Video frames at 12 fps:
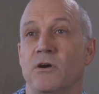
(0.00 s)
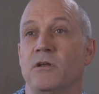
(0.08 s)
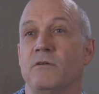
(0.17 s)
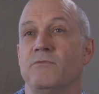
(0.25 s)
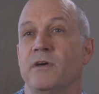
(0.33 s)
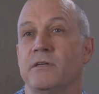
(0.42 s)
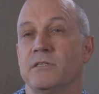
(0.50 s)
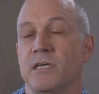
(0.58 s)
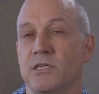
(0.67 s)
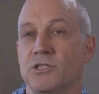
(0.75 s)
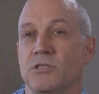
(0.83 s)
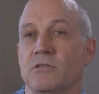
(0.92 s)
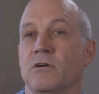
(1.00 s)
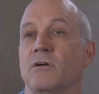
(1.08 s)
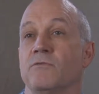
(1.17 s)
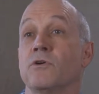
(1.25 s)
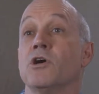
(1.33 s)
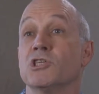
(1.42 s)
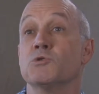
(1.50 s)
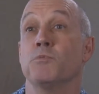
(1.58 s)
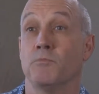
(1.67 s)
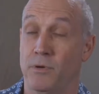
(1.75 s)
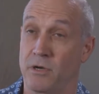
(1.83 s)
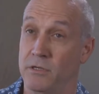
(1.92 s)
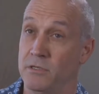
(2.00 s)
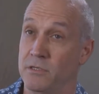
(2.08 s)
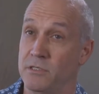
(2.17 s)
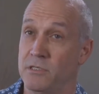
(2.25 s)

on a foundation of gospel partners.